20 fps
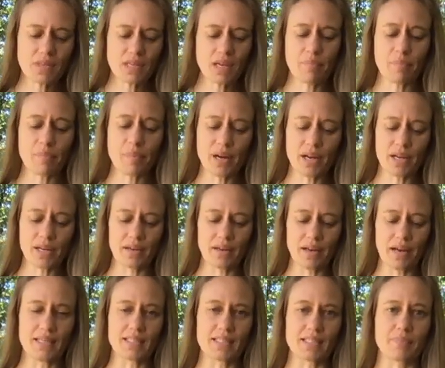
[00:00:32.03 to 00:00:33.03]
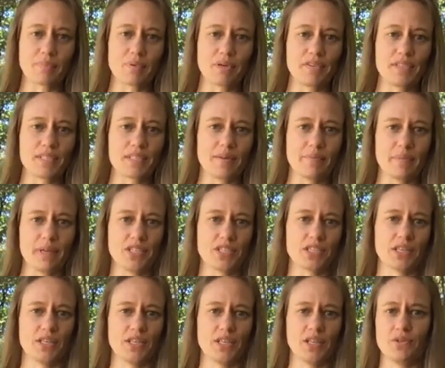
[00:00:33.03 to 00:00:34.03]
But as previously
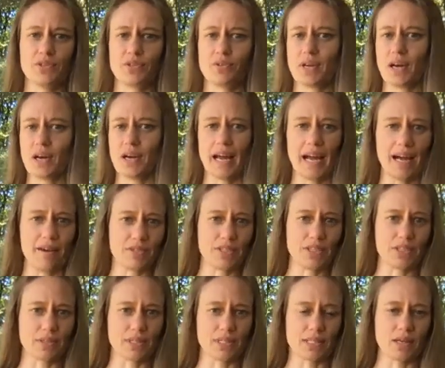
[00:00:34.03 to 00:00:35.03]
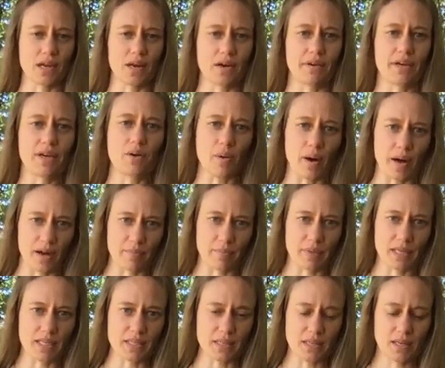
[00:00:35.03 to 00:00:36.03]
mentioned, you do not have to. It's not a
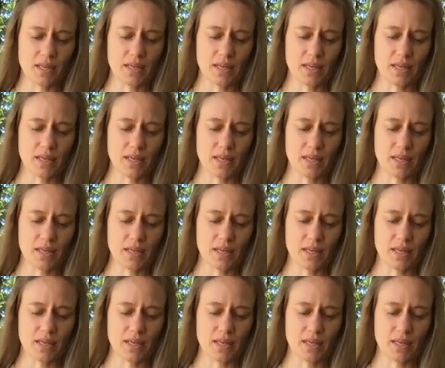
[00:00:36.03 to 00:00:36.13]
requirement.